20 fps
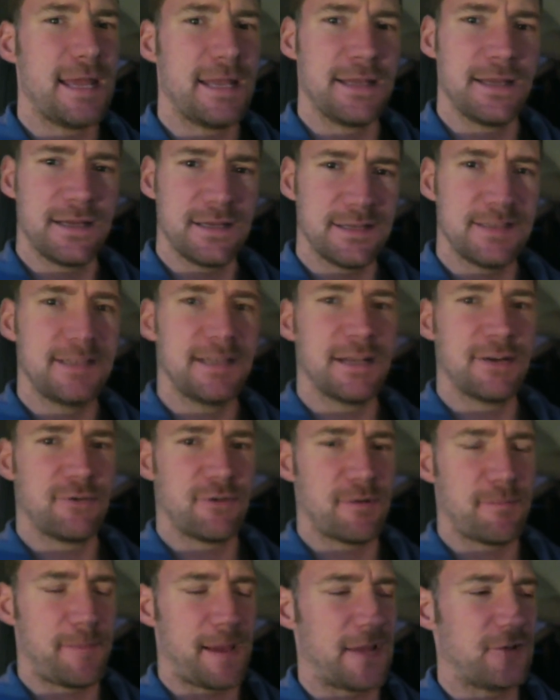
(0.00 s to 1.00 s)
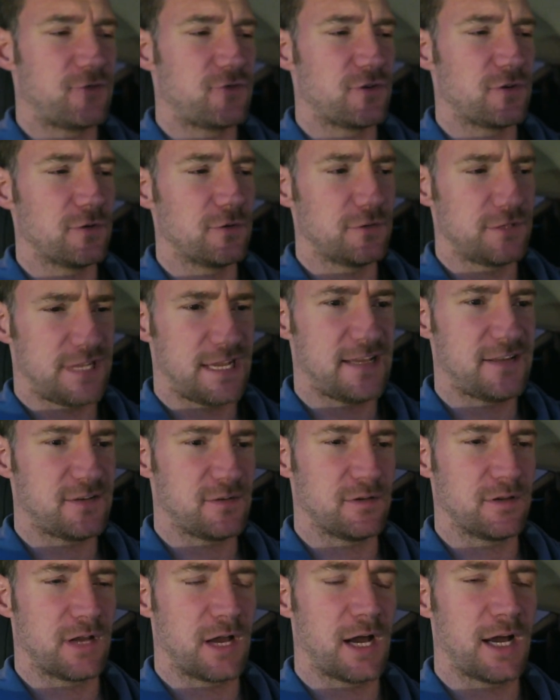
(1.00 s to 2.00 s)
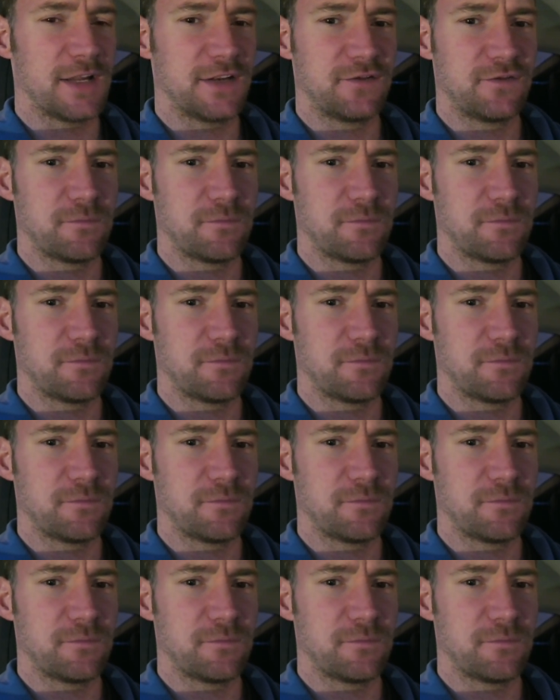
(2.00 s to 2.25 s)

inconsiderate petrol or diesel cars